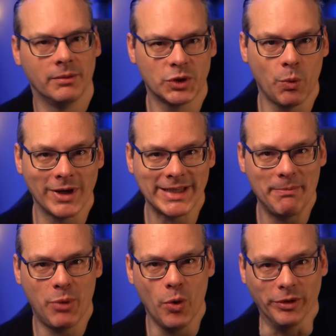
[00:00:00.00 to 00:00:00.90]
So why is that
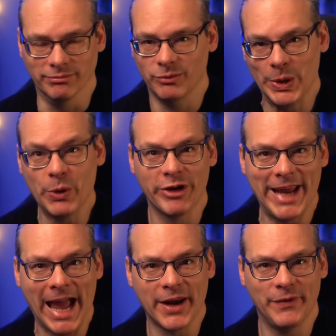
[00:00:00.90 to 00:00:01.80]
important? We already
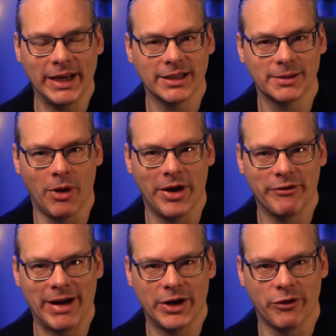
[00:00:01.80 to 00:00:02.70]
had a vector spline
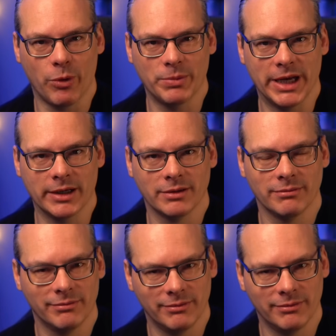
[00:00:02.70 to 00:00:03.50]
around our object.